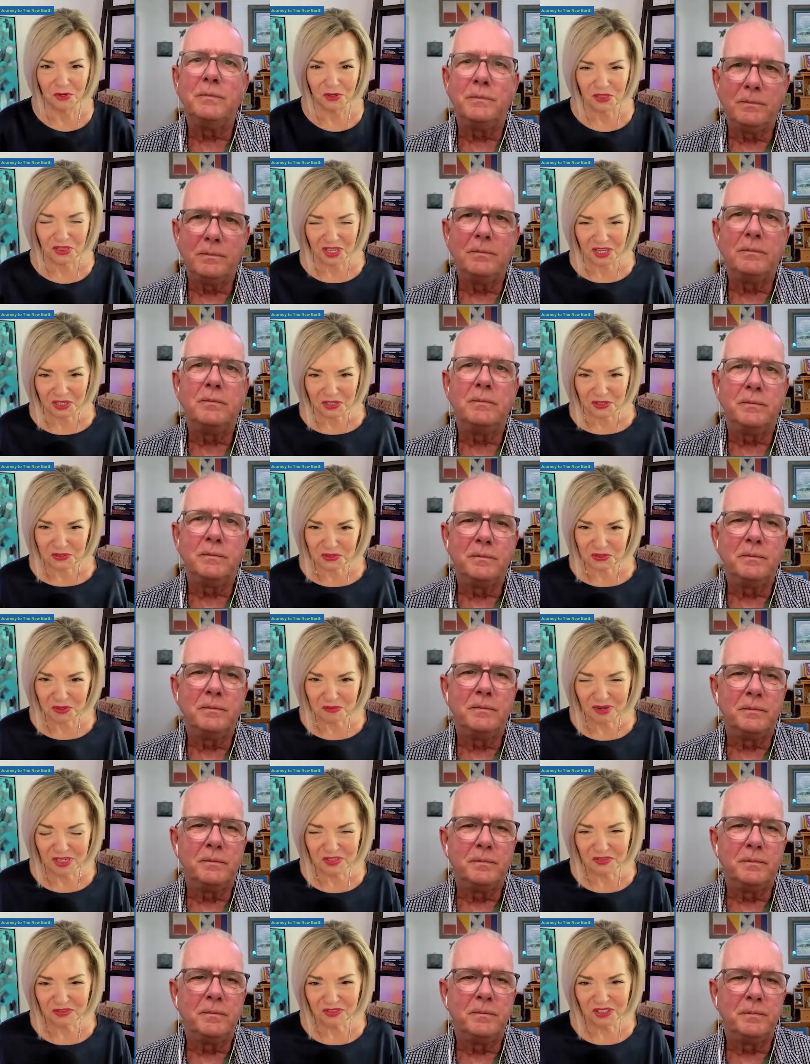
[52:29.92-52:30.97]
Speaker 1: more. Thank you so
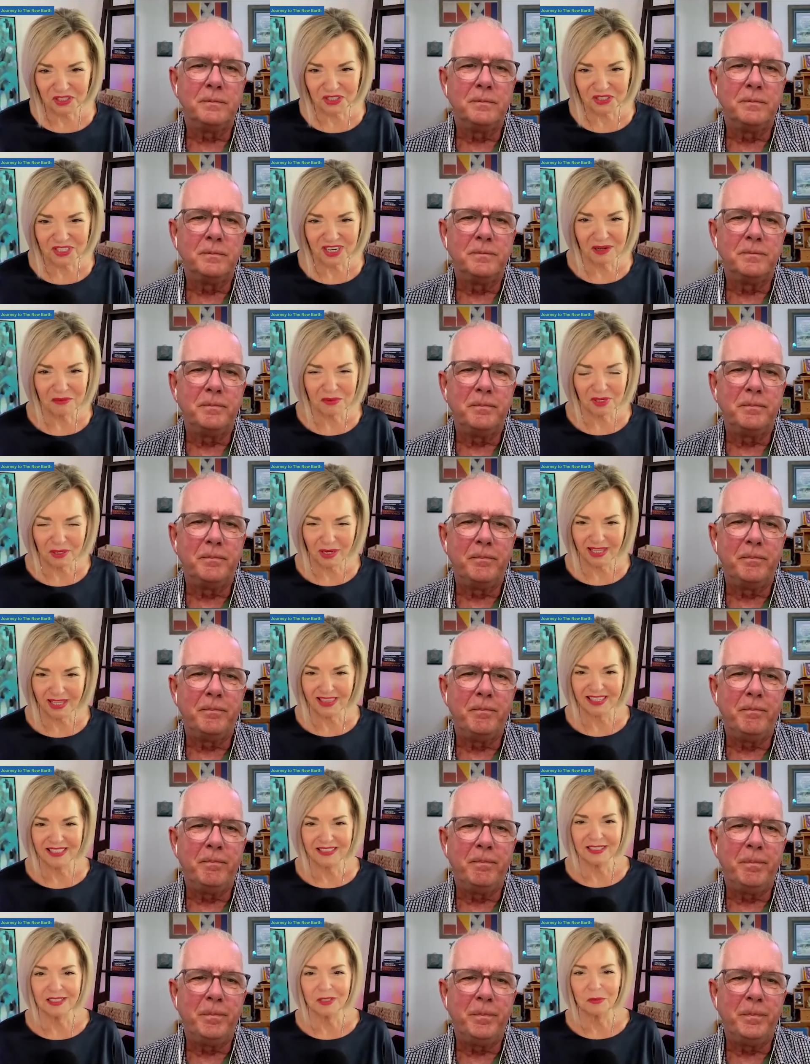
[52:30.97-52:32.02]
much for your time today.
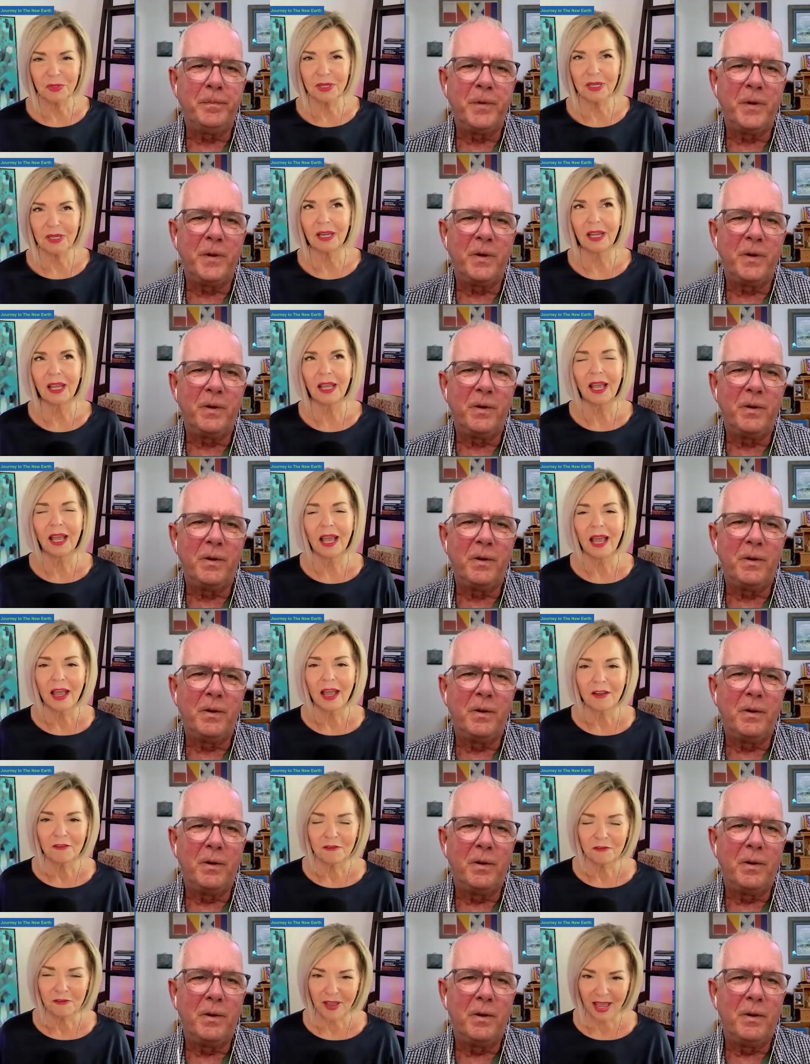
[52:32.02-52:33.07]
This has been
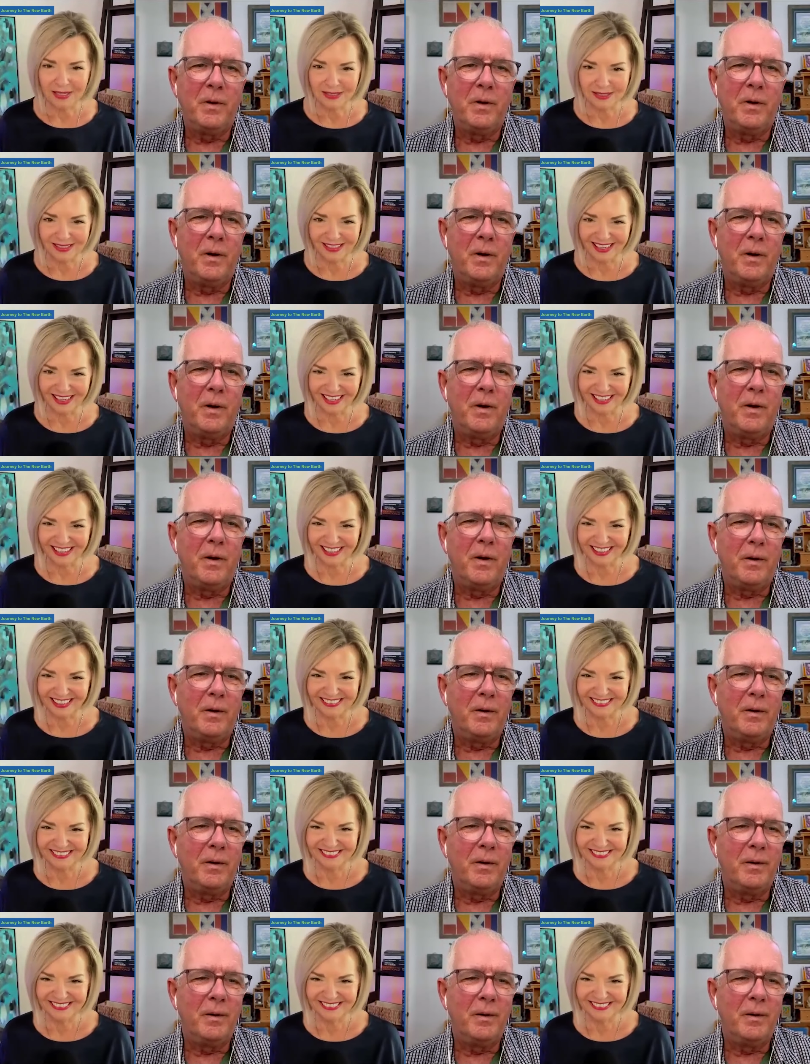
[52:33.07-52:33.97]
fascinating.